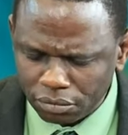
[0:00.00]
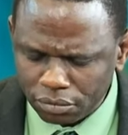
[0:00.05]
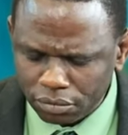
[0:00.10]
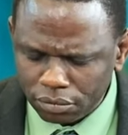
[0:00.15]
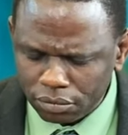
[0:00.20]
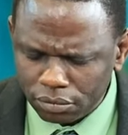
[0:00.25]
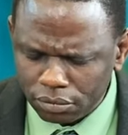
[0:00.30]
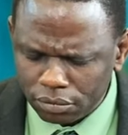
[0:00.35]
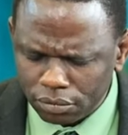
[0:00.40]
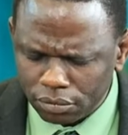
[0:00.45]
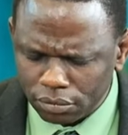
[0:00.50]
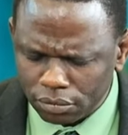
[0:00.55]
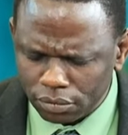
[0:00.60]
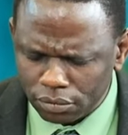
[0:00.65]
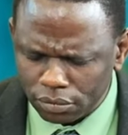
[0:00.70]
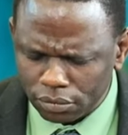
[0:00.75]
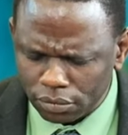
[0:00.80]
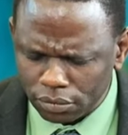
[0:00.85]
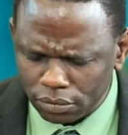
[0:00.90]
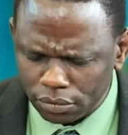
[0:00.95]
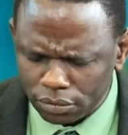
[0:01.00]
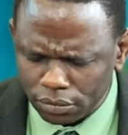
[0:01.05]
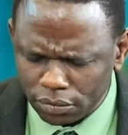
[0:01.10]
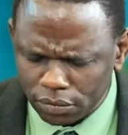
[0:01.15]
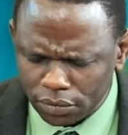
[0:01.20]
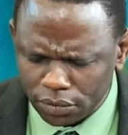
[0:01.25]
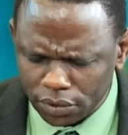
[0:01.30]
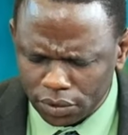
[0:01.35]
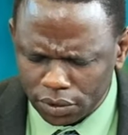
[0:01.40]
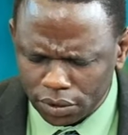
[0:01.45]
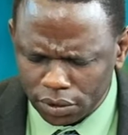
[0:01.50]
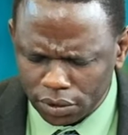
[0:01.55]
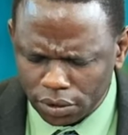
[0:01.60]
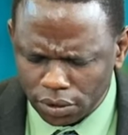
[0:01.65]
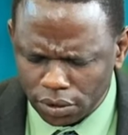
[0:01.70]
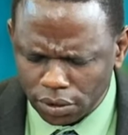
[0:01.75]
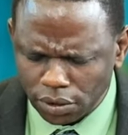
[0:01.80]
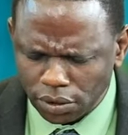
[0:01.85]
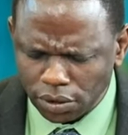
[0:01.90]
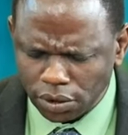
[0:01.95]

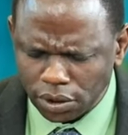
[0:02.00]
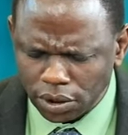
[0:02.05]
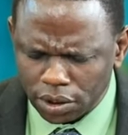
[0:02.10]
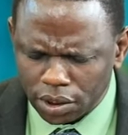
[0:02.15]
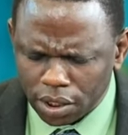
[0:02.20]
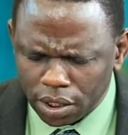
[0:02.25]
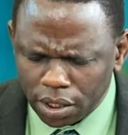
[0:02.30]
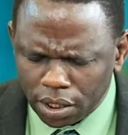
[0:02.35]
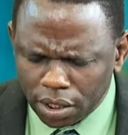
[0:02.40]
Nobody speaks.